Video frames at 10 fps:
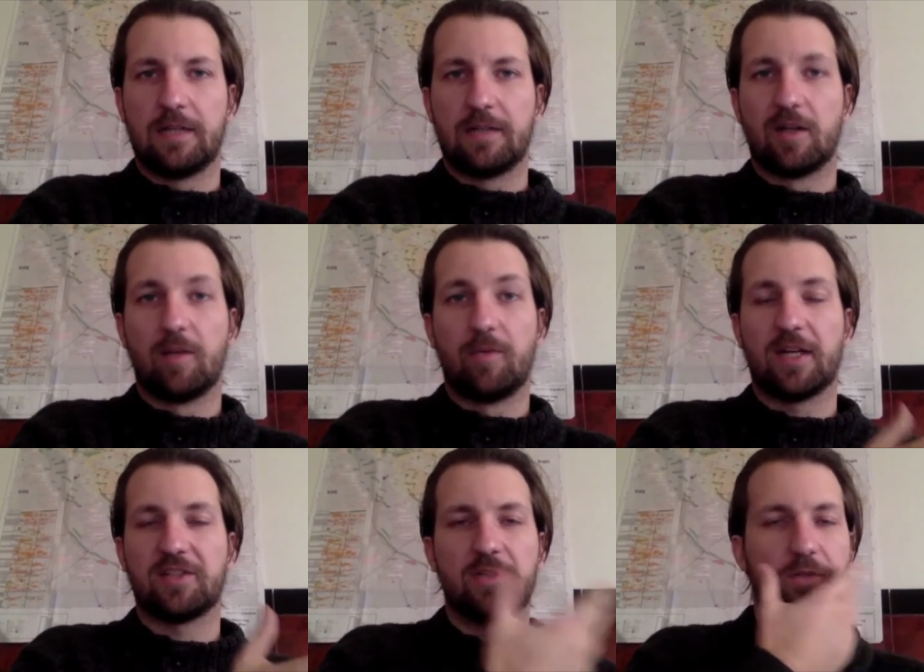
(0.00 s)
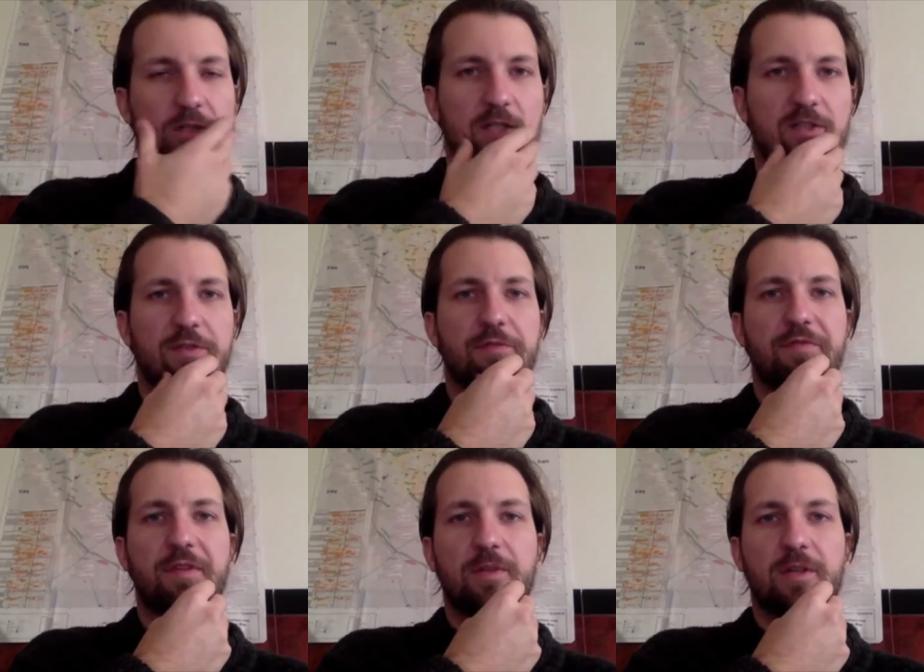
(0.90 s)
and the couple actually were two
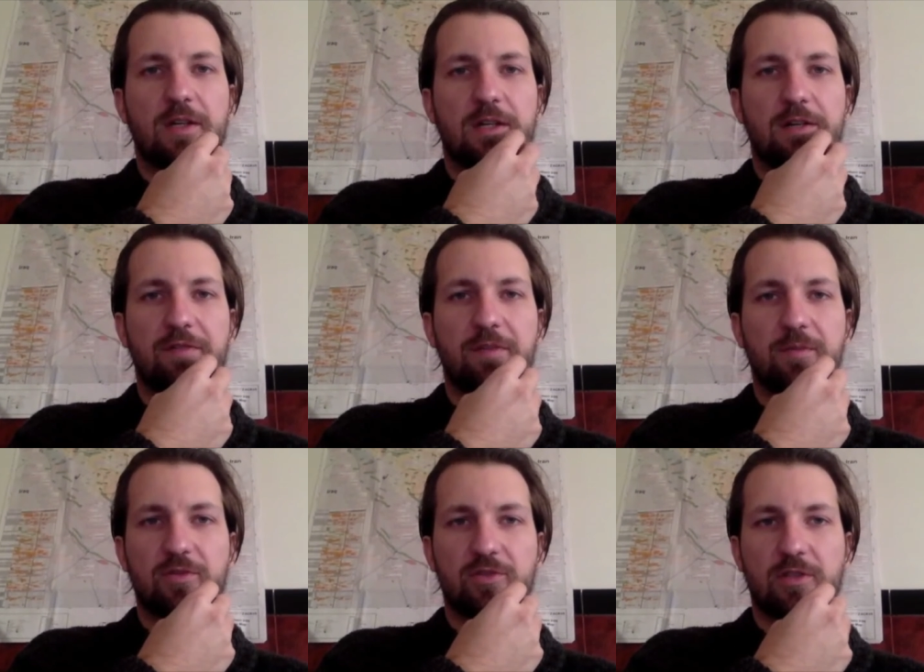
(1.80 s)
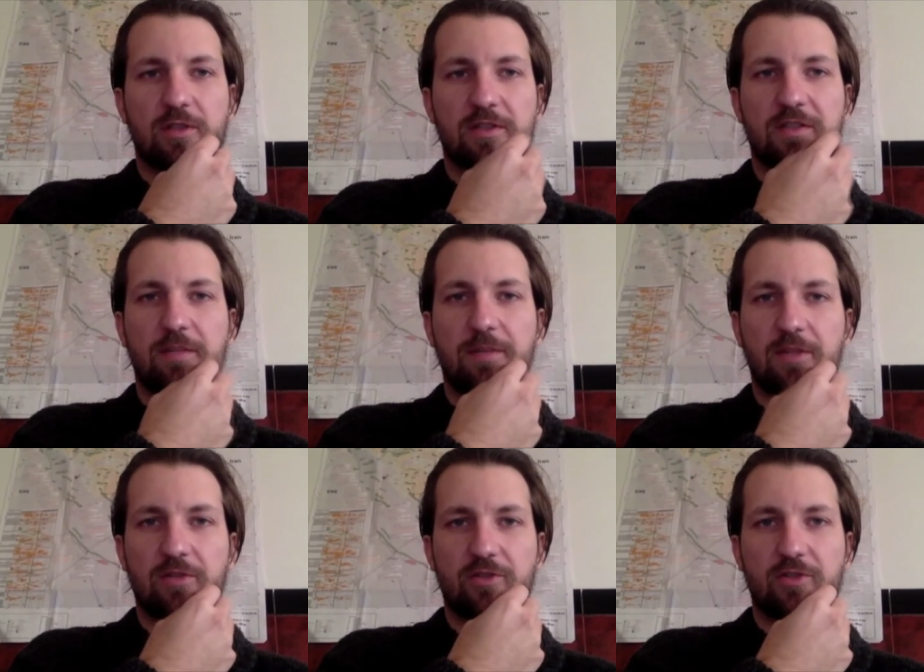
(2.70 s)
female uh, a female journalist and a
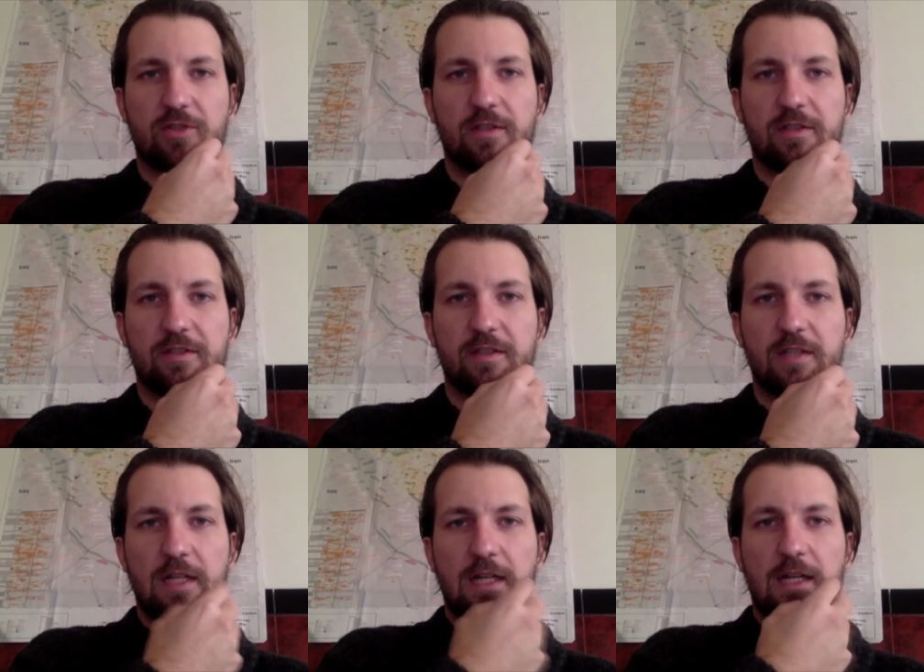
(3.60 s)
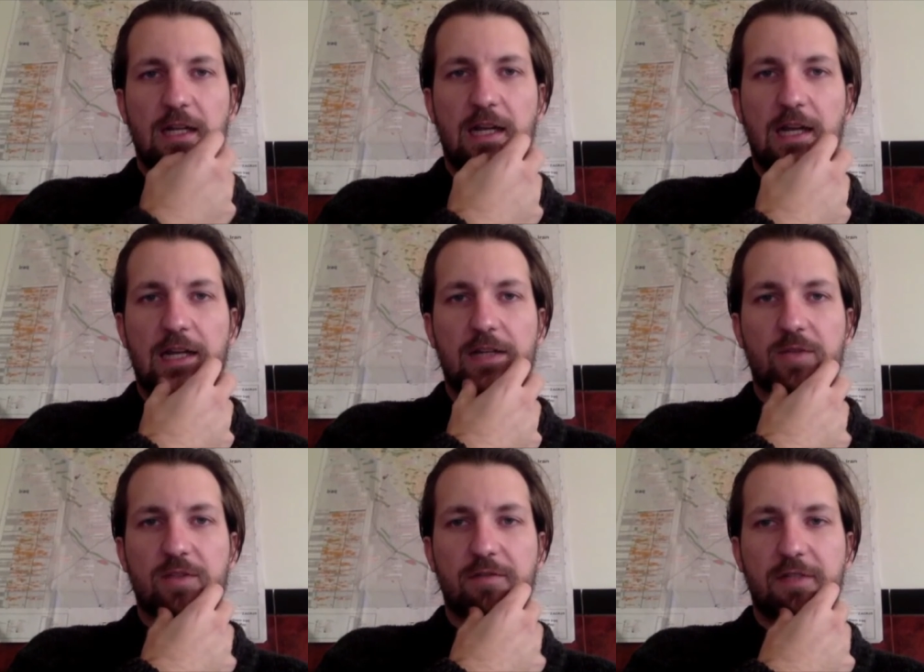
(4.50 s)
male journalist and it
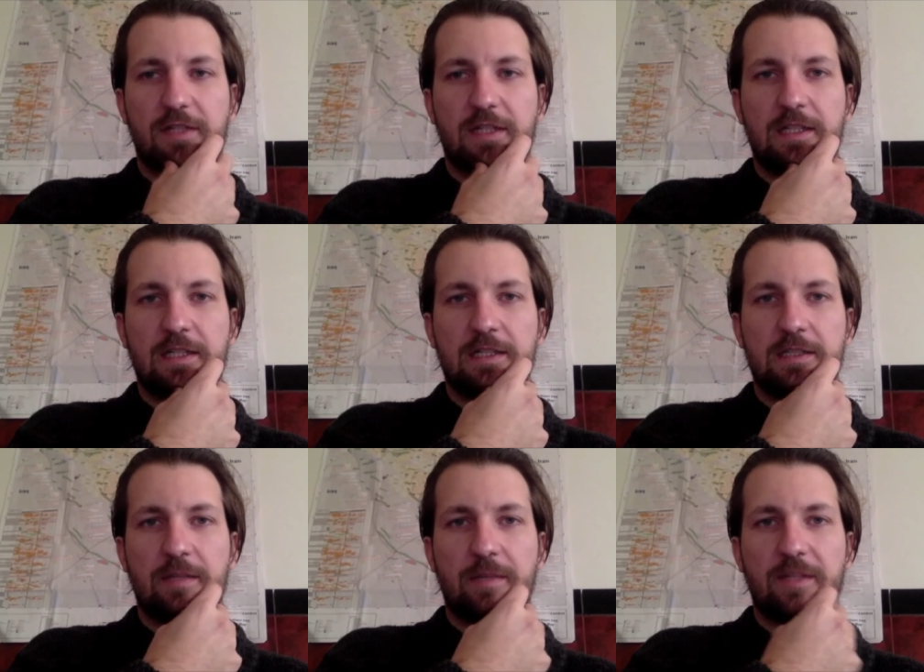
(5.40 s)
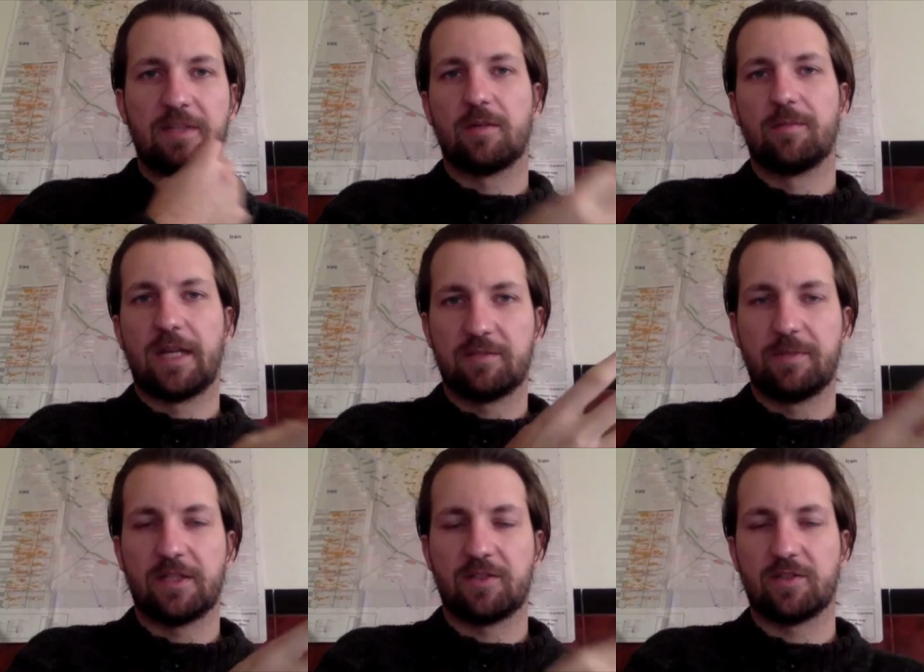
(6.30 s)
was a very they made some nice
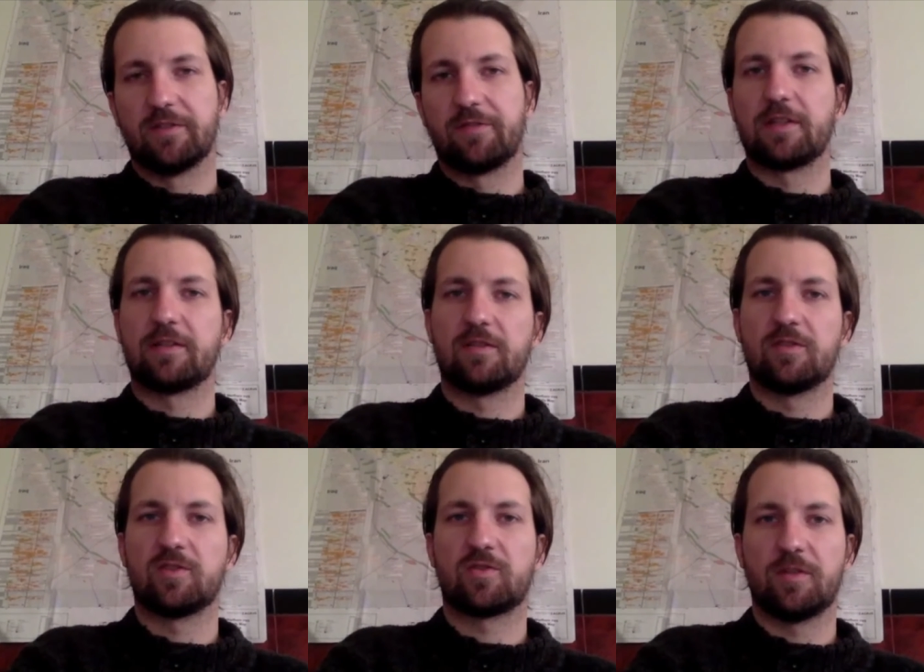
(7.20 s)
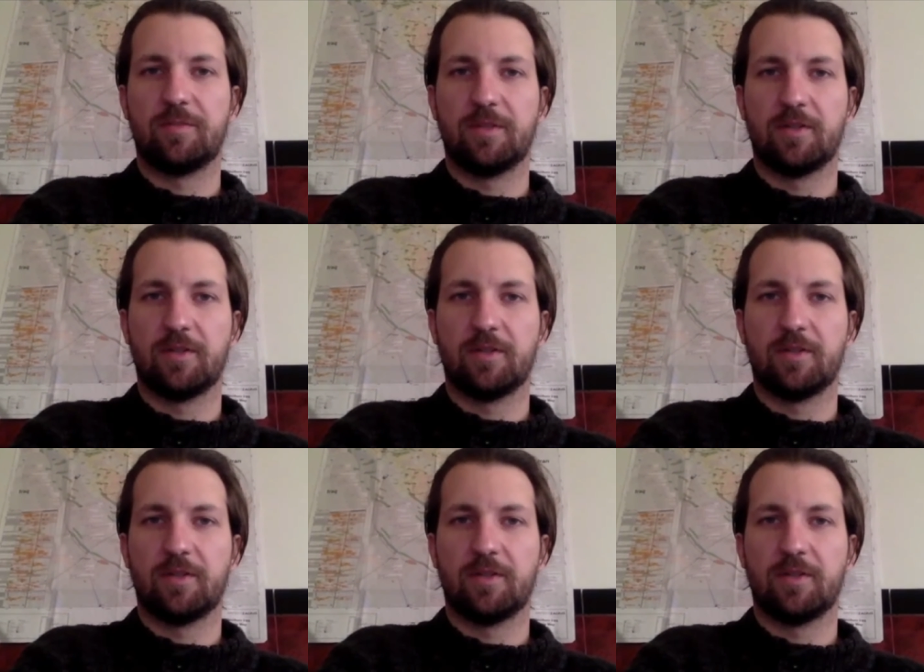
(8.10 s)
pictures in front of the destroyed